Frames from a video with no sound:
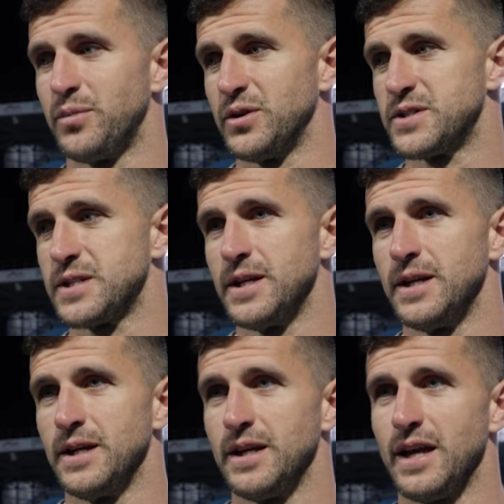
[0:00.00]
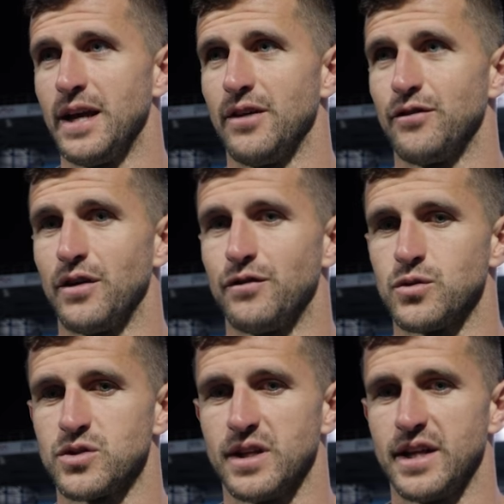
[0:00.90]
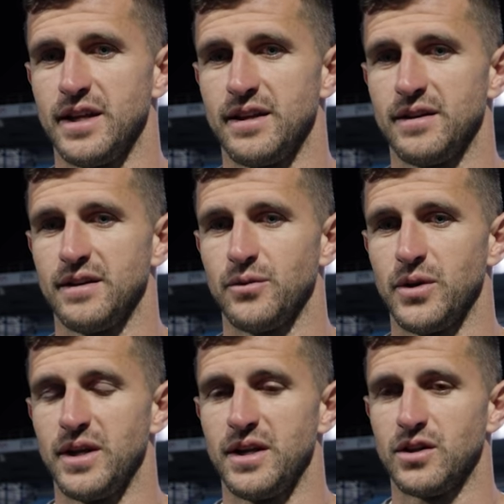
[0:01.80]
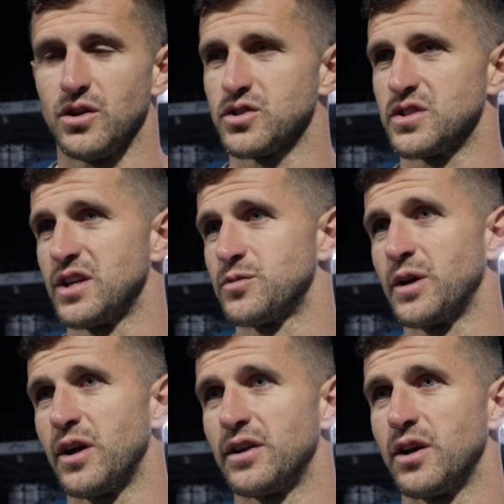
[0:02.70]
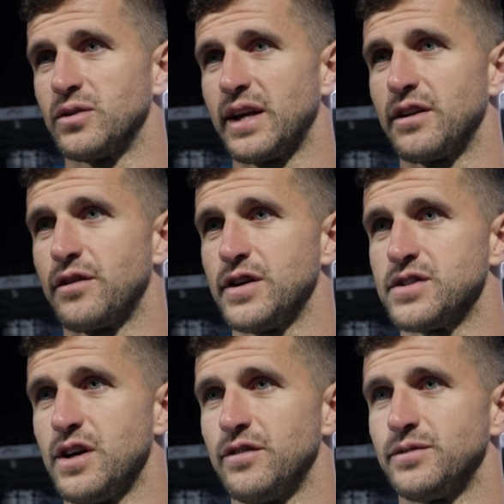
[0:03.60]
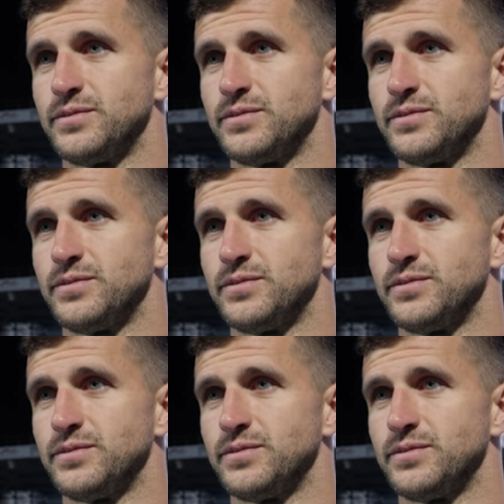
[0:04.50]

But yeah, unfortunately, we cost ourselves by going a goal down in the first half.